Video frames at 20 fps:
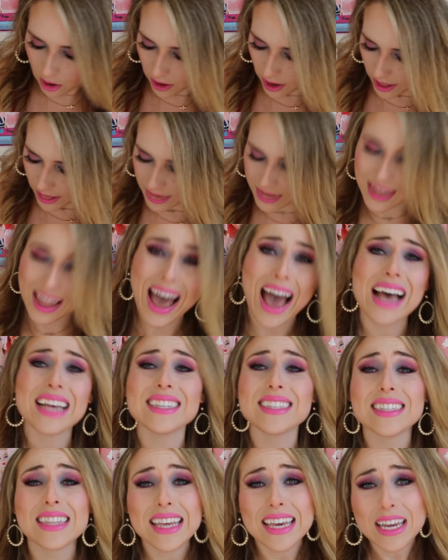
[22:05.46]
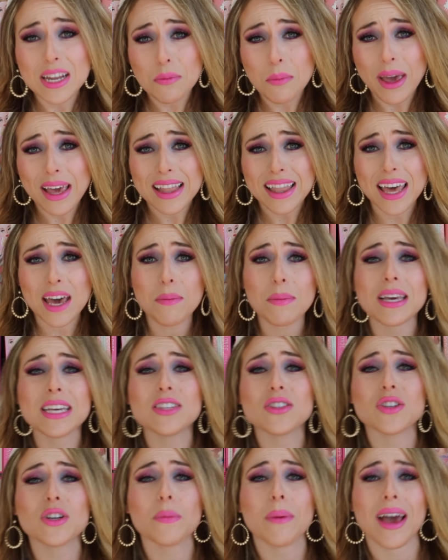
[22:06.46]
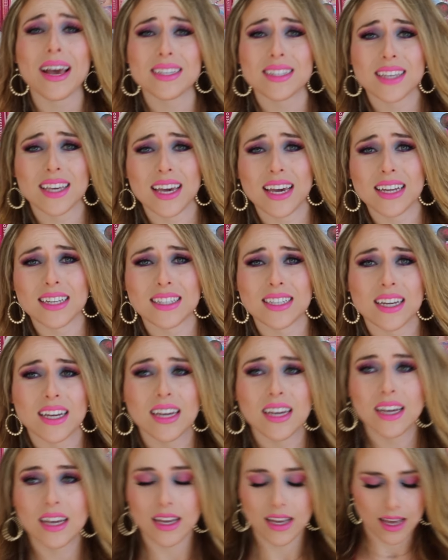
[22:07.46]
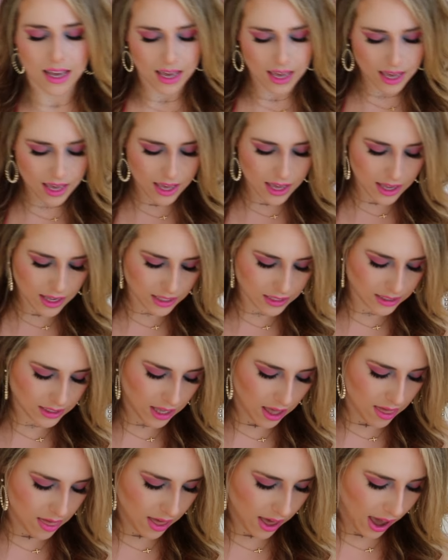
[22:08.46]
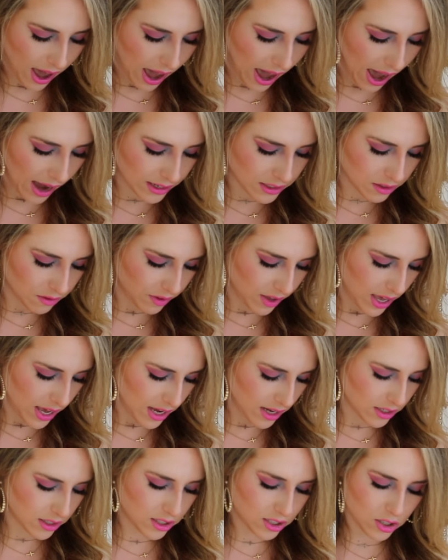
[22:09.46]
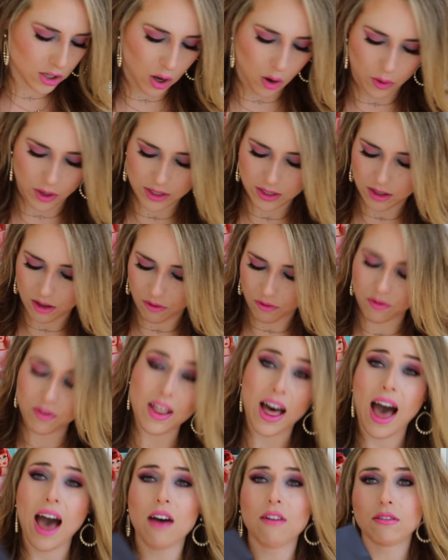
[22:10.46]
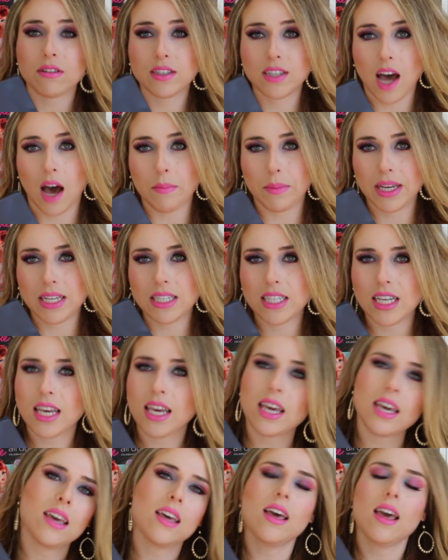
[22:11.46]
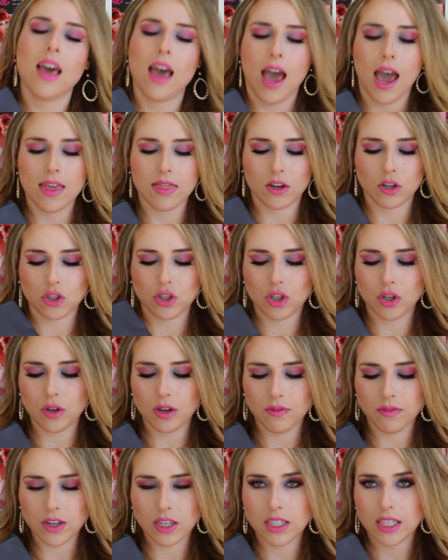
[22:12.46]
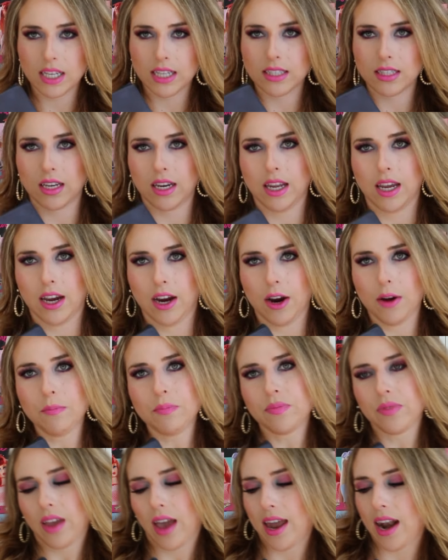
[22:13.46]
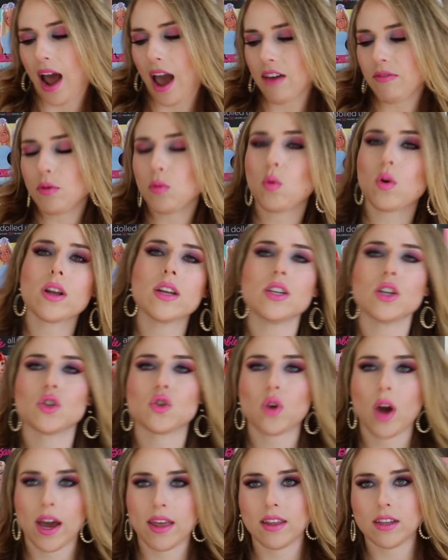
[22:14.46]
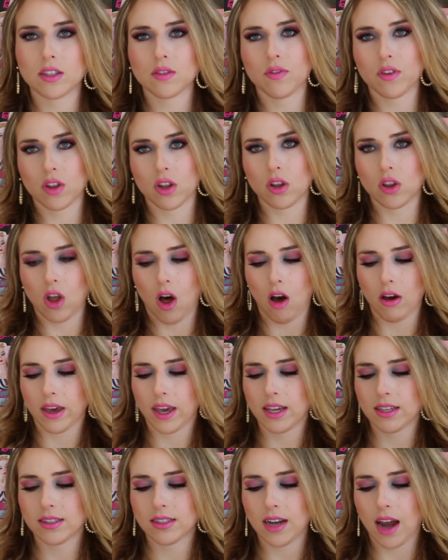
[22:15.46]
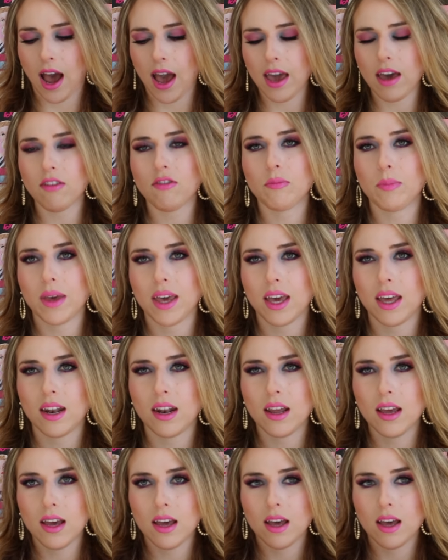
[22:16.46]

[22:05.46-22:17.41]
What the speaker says: right, last thing in my Glam Easter basket is the it's the flat tummy tea, and there's 2 different teas in here, and I've been wanting to try this for the longest. I have been